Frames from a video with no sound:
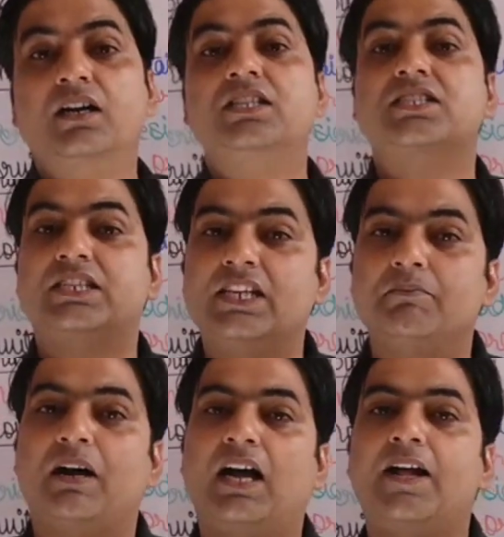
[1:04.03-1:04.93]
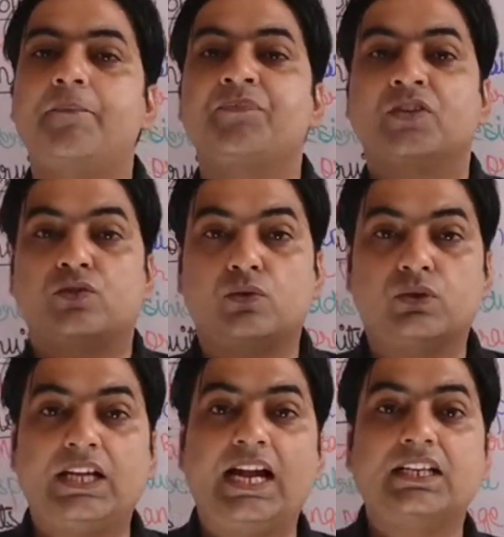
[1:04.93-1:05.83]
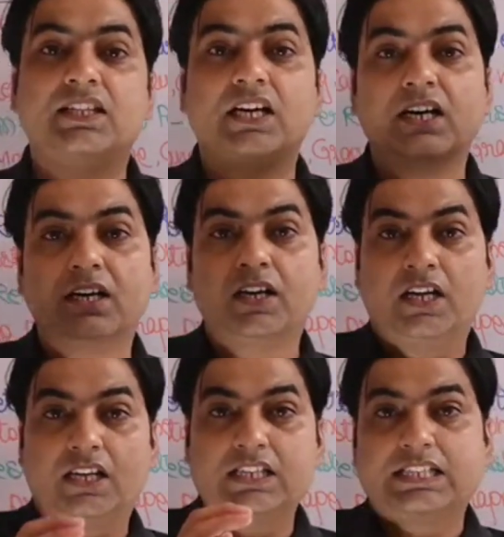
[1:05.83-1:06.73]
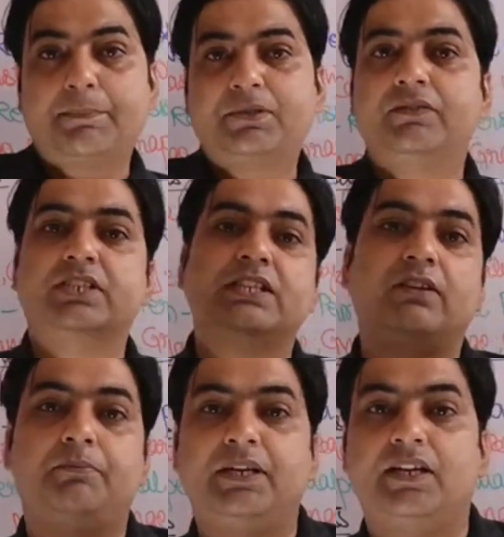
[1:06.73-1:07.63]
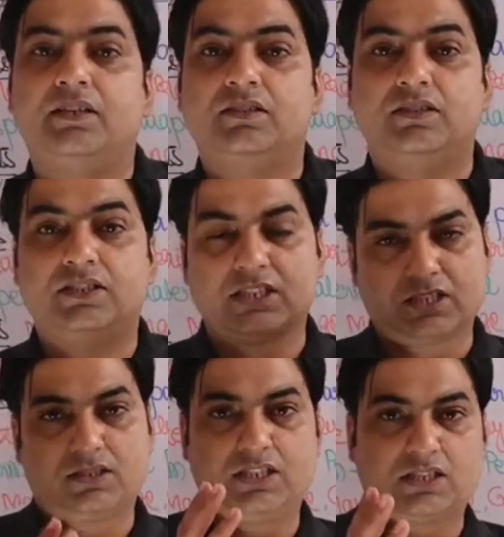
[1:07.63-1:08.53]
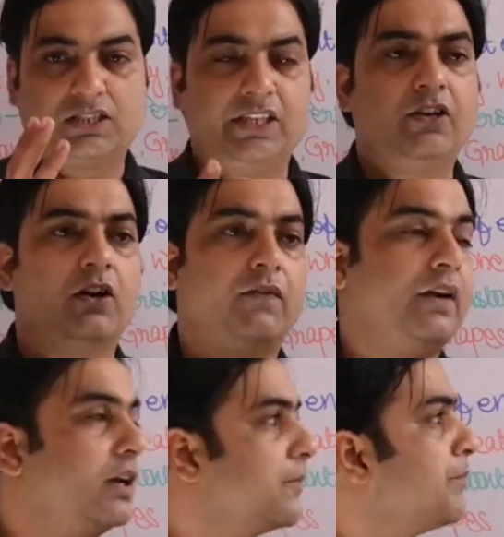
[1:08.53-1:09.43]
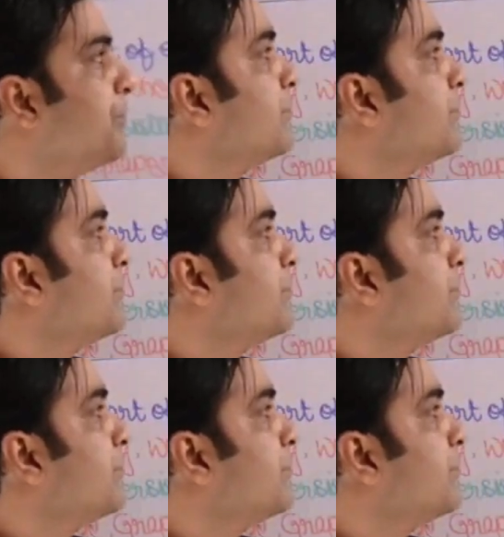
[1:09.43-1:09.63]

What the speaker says: a stigma so that the receptivity will be done. Just think of it.